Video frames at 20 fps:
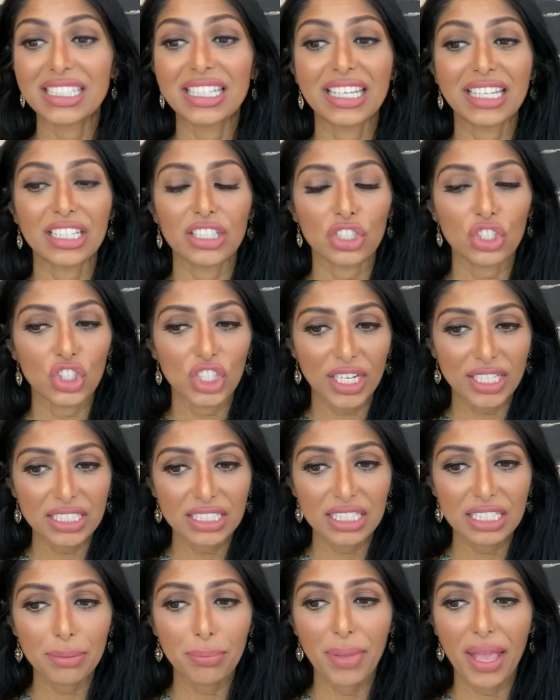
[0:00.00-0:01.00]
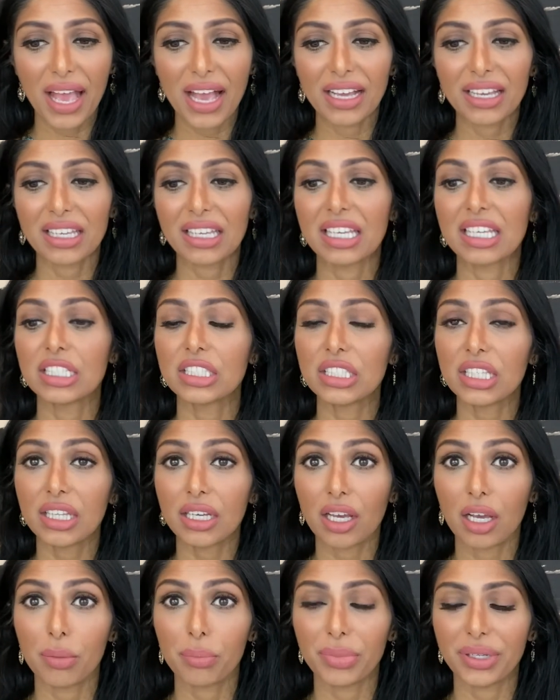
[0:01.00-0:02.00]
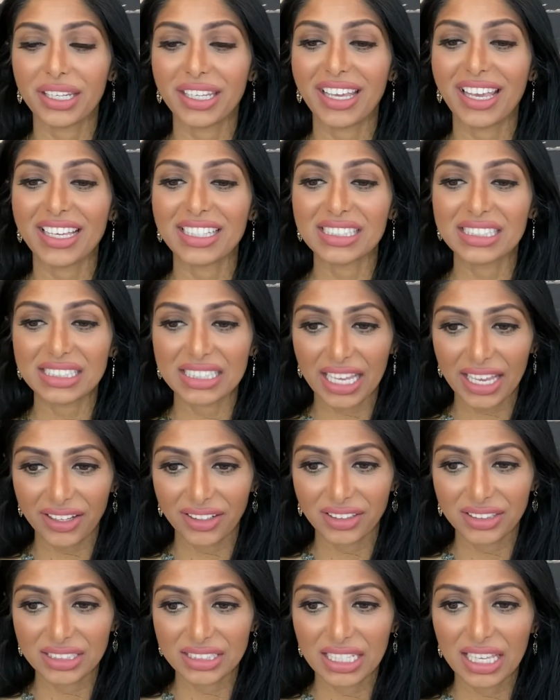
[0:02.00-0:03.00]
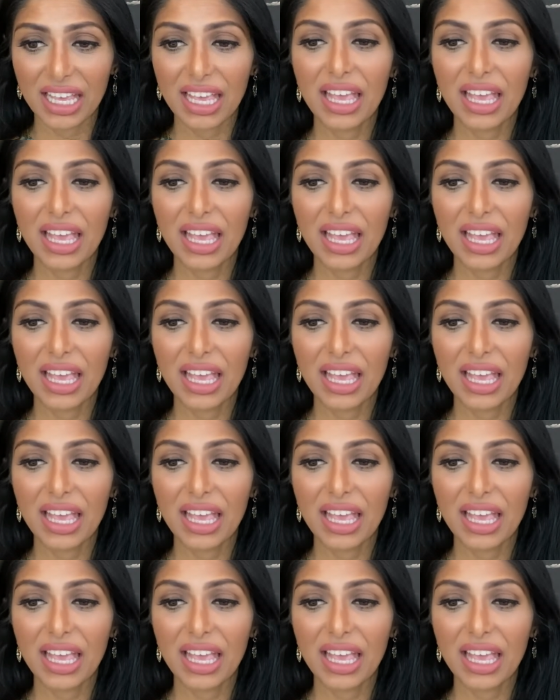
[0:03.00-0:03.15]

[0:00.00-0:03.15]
He injected it back into the company as sales,